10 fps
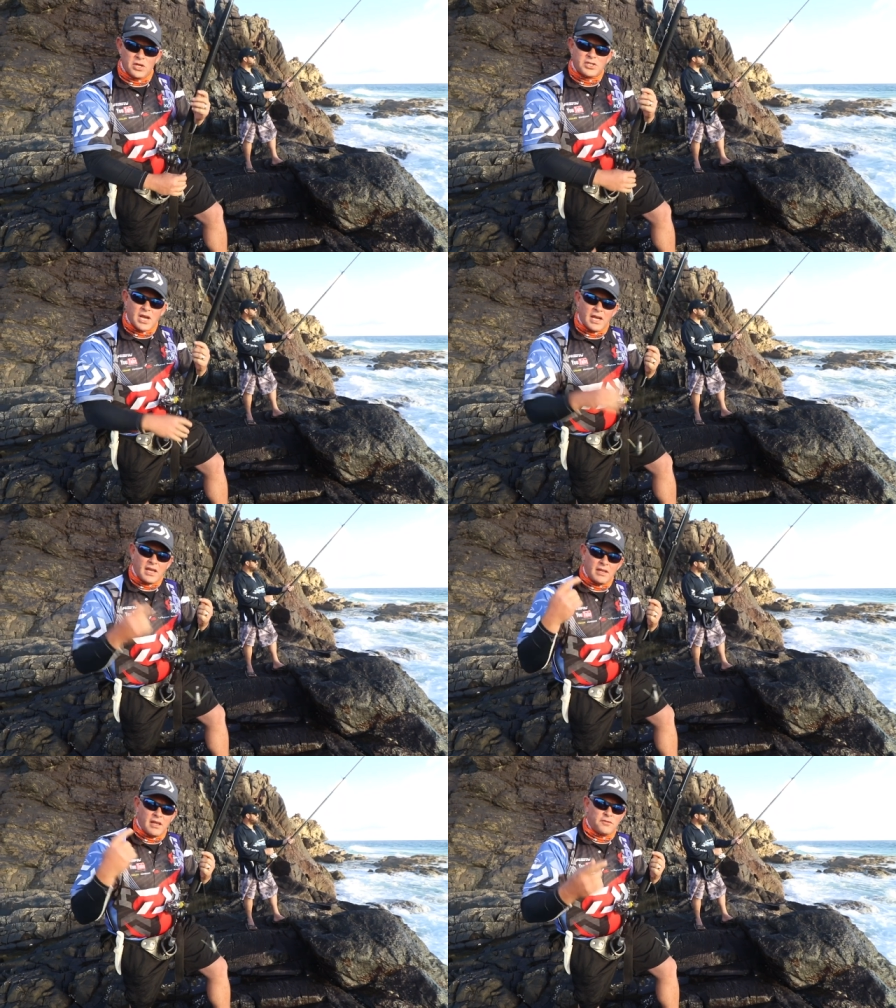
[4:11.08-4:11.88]
you're
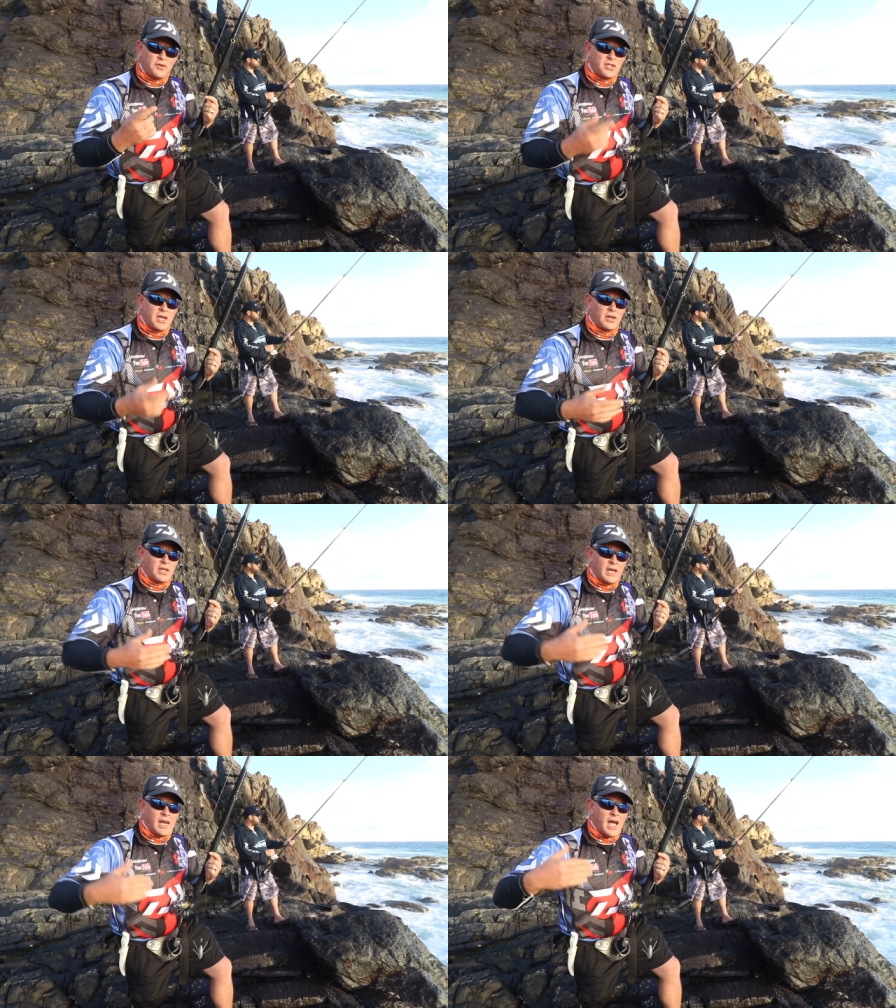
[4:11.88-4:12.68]
shaking that fish out,
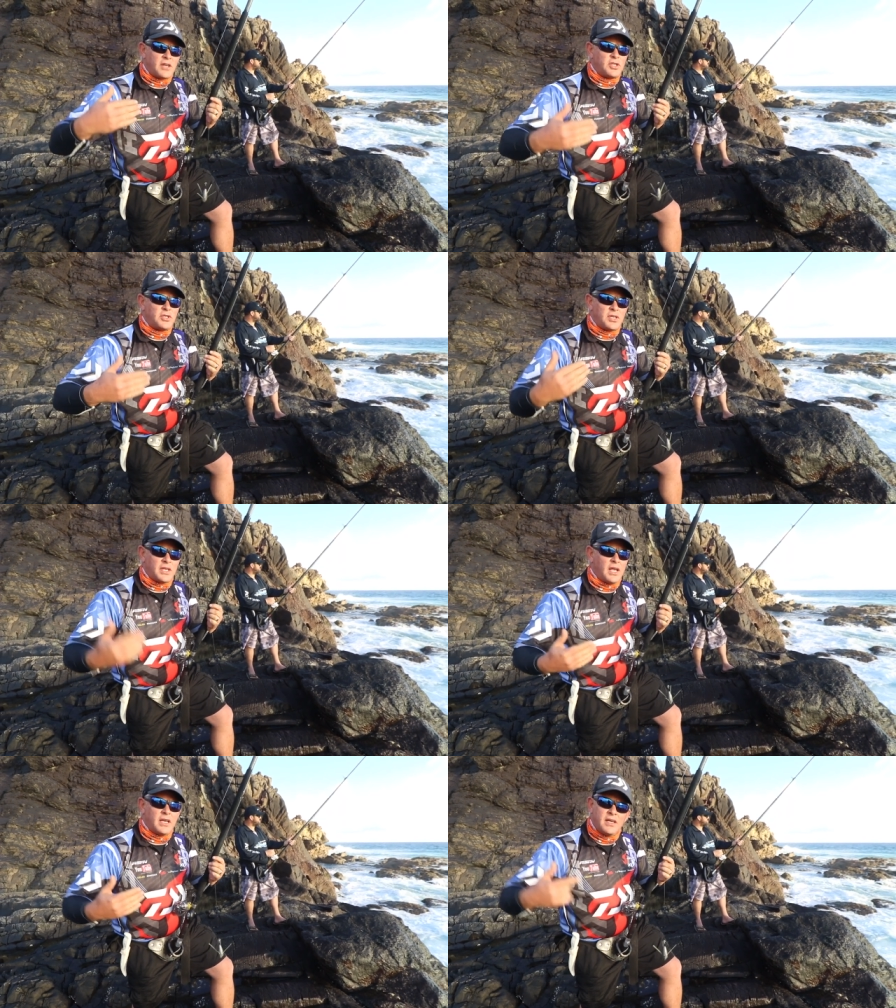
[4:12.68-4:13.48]
it allows you to
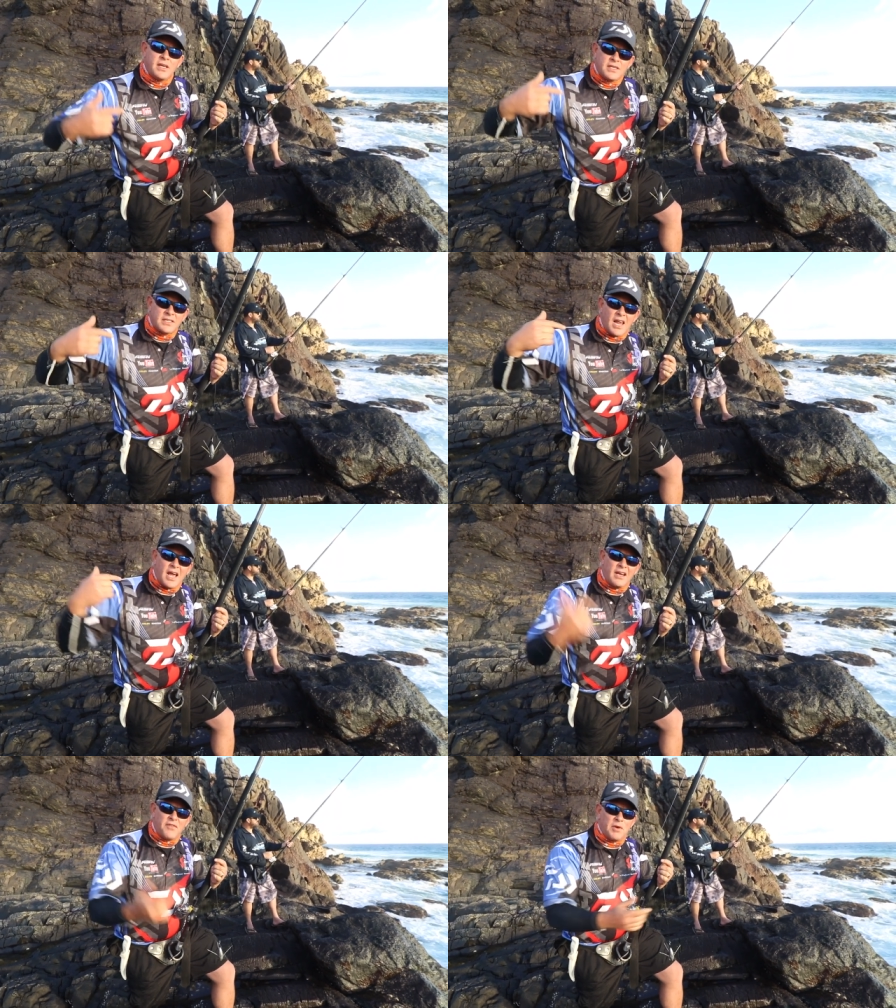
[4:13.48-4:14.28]
then
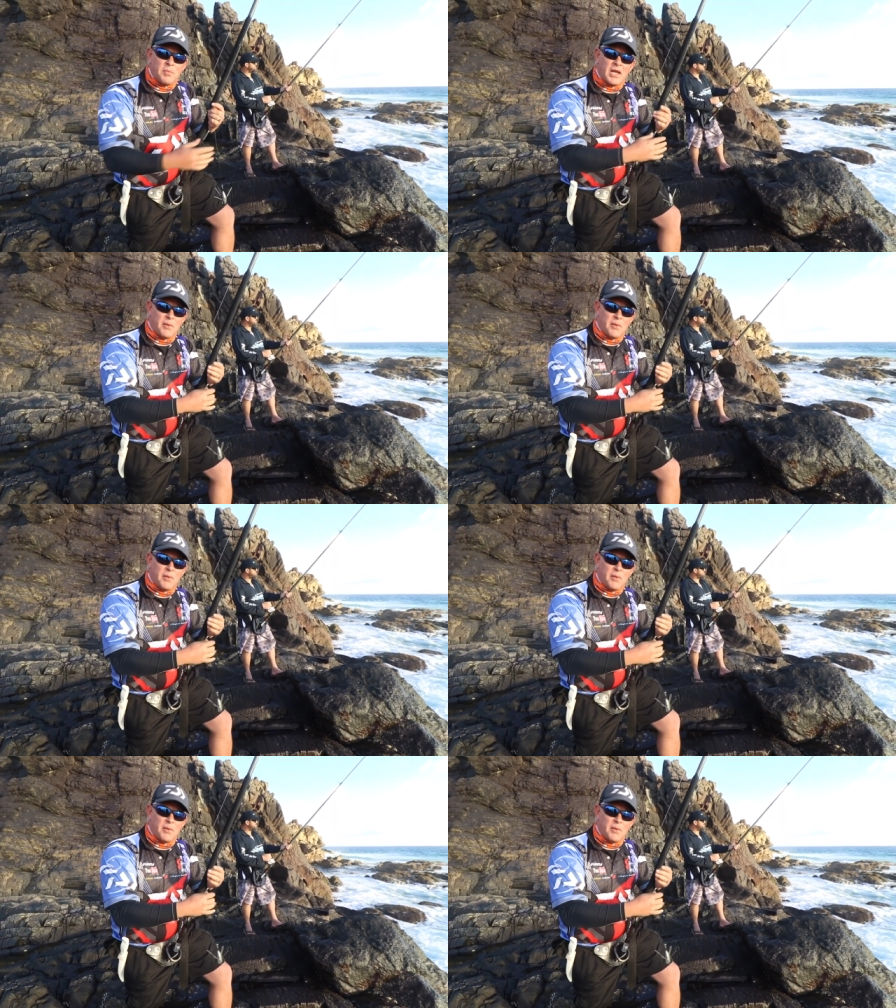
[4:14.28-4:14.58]
slide even bigger